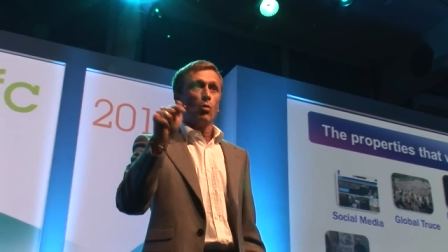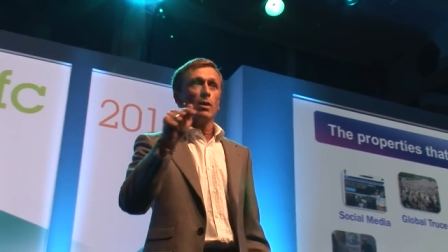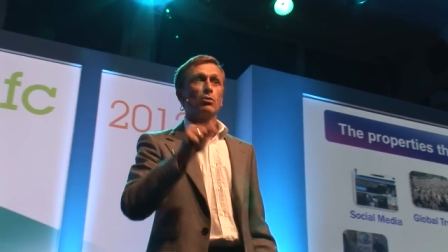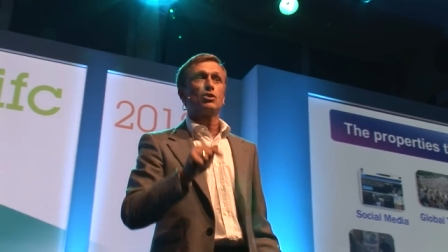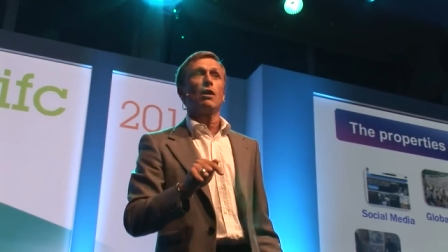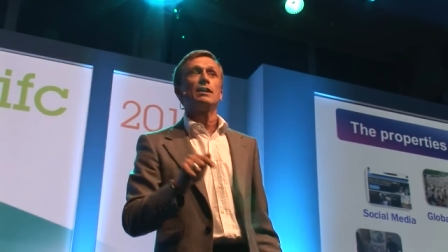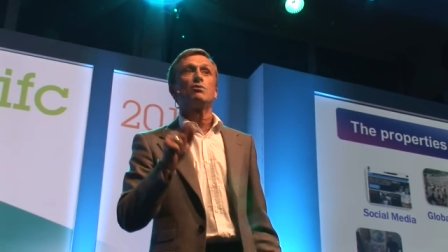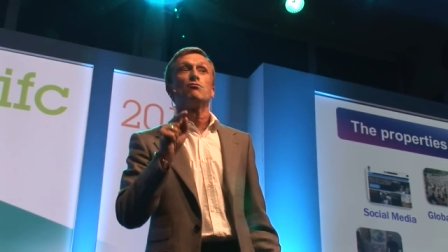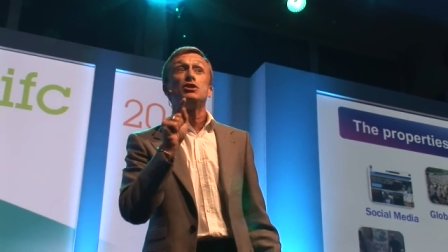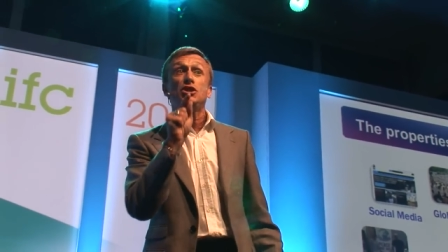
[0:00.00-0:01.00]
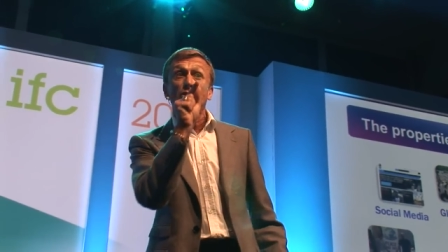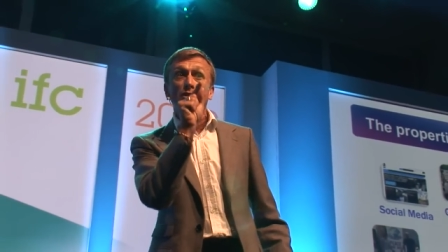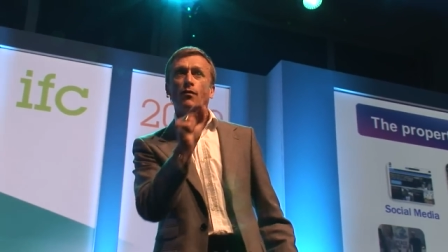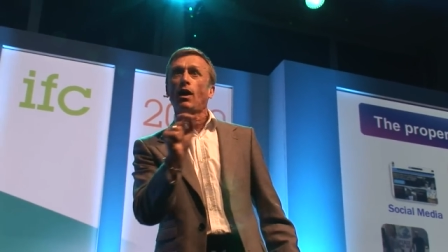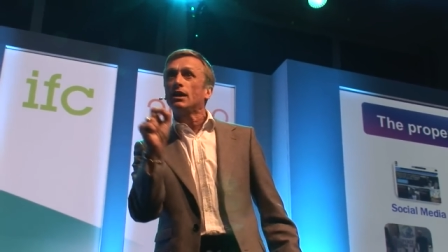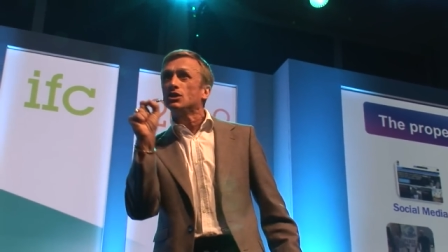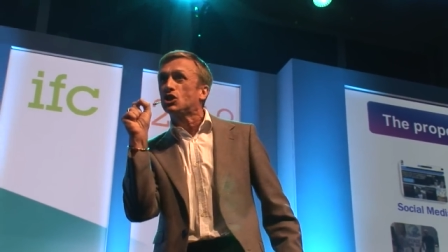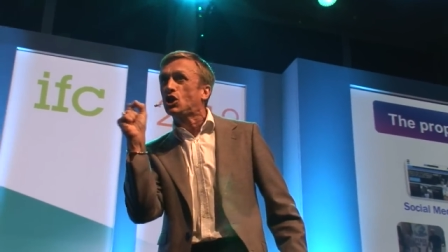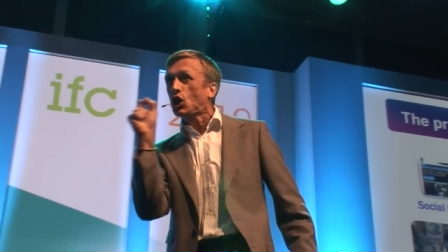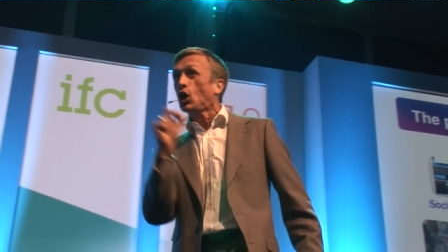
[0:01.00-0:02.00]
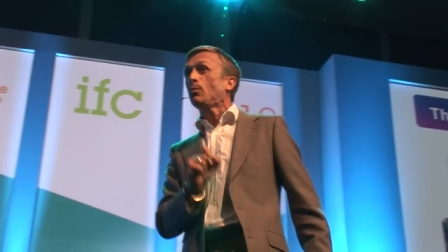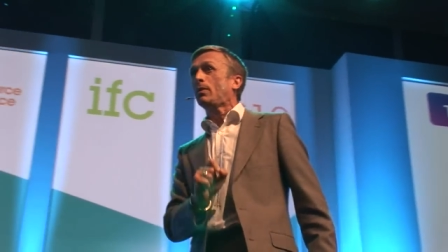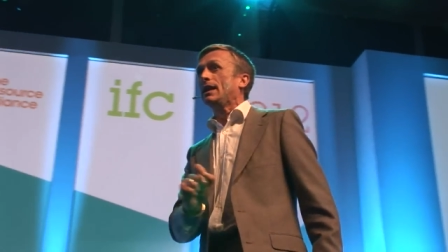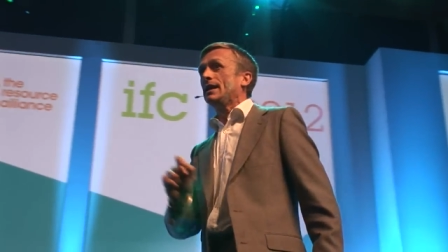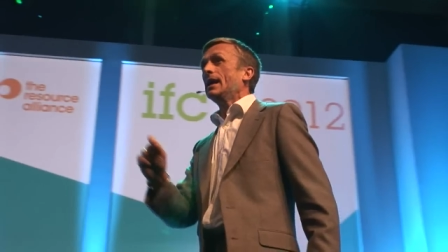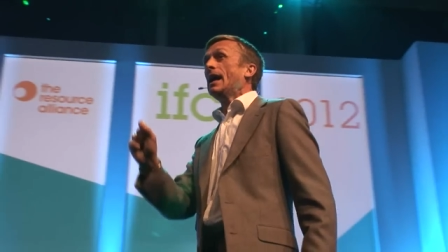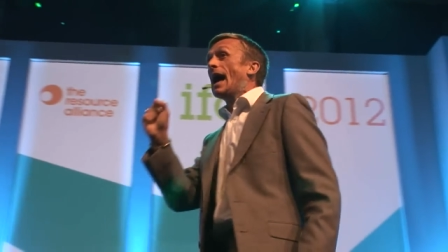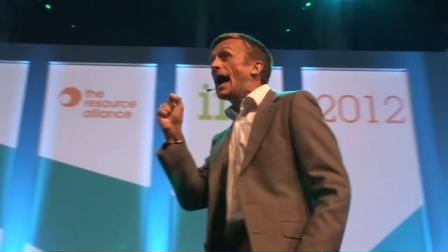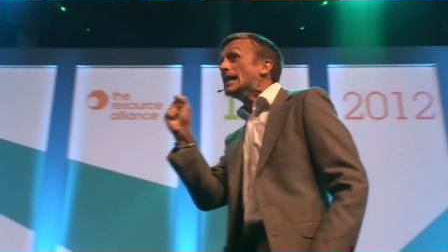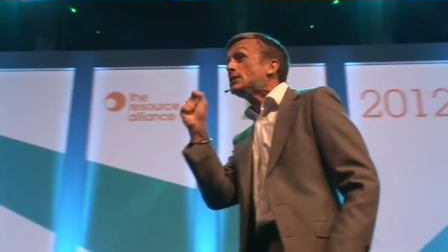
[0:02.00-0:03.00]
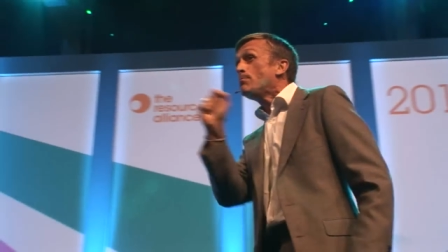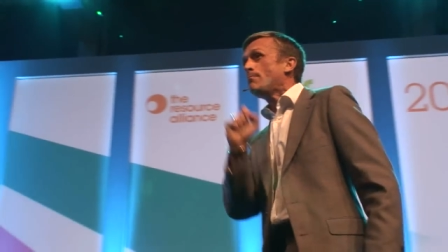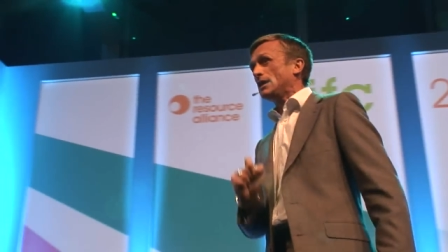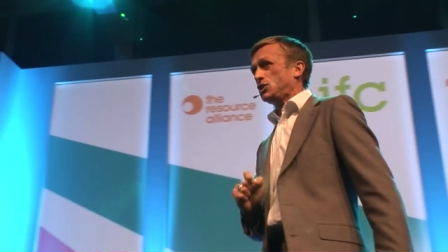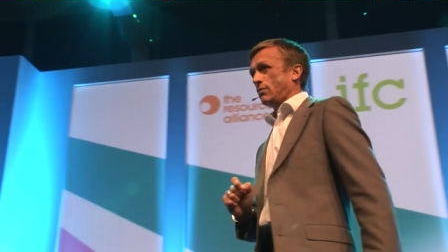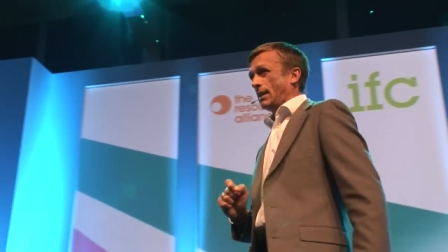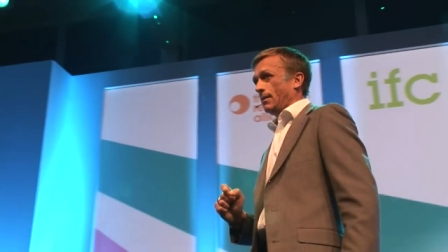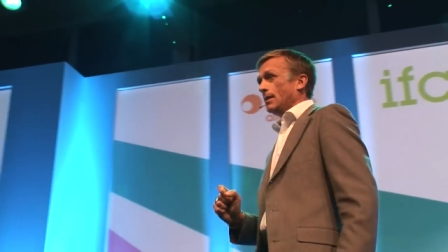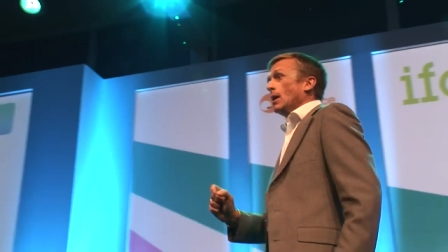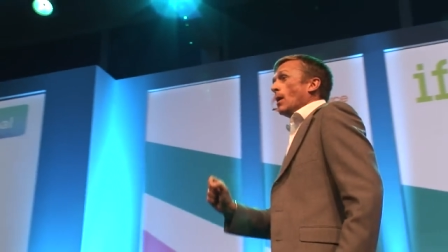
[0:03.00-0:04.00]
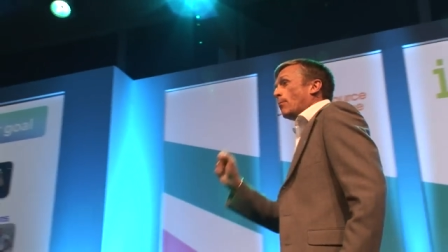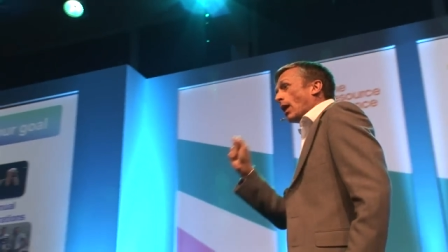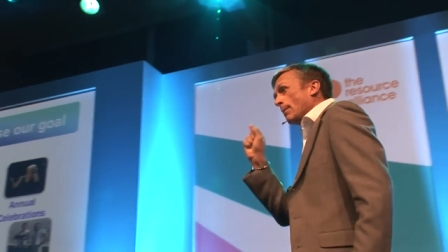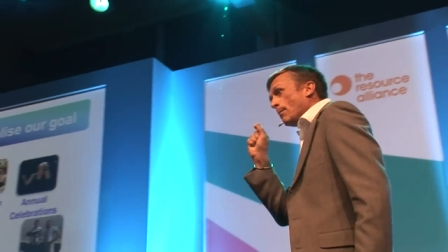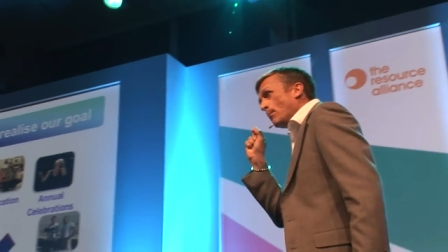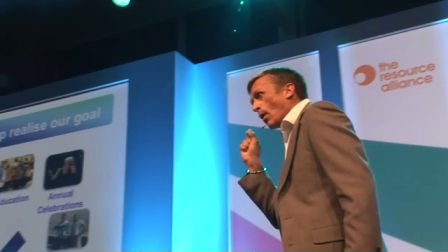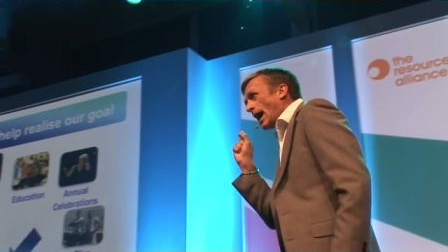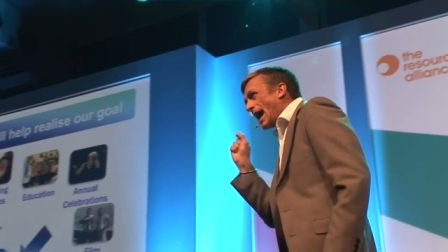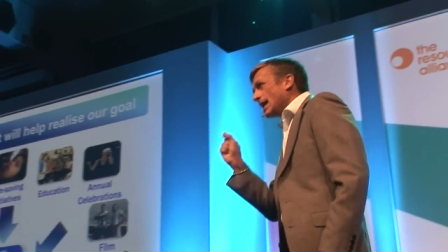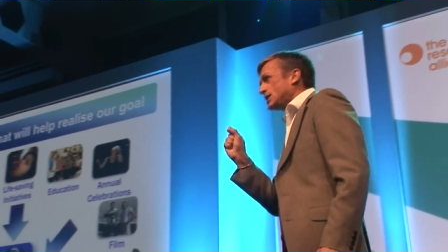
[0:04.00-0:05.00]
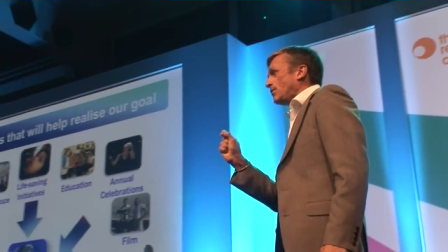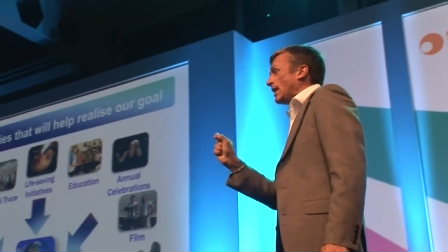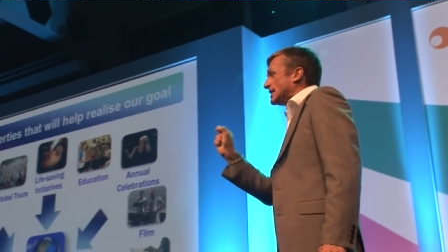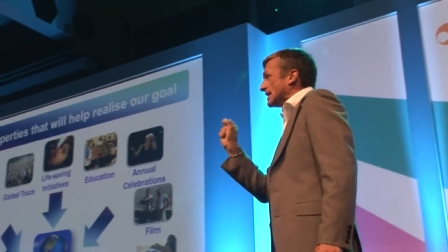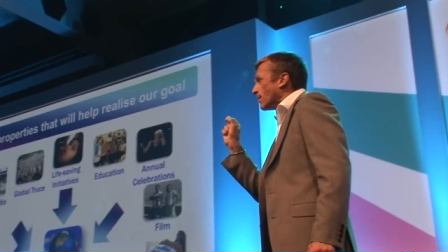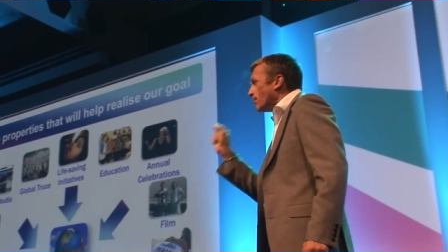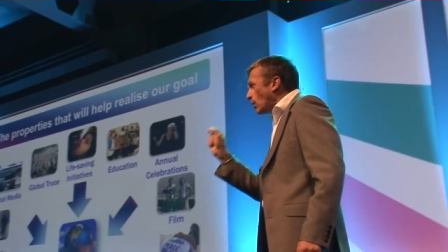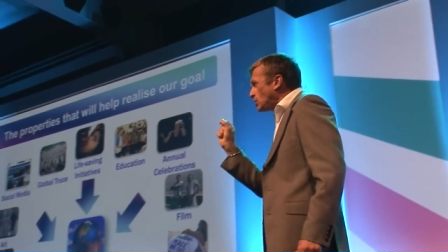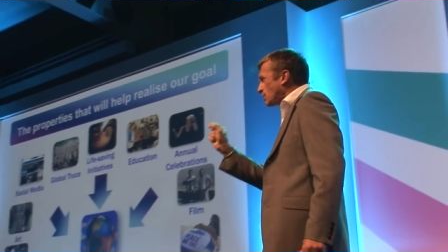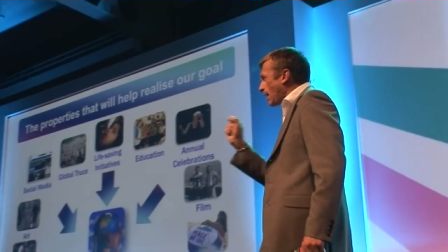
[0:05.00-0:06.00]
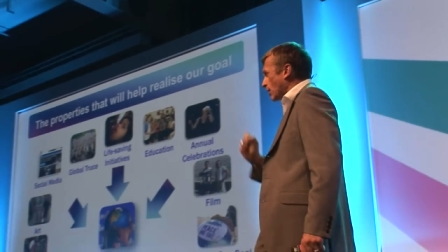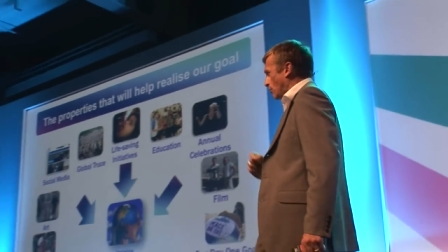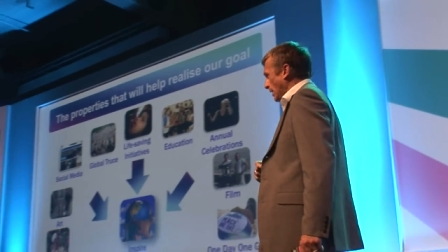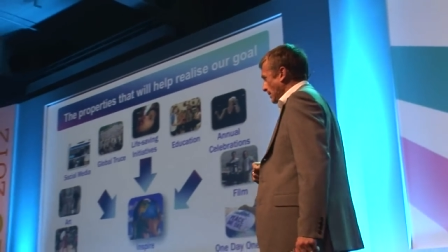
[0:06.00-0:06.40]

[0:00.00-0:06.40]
we will try to reduce violence globally and measure it by, by activating the most amount of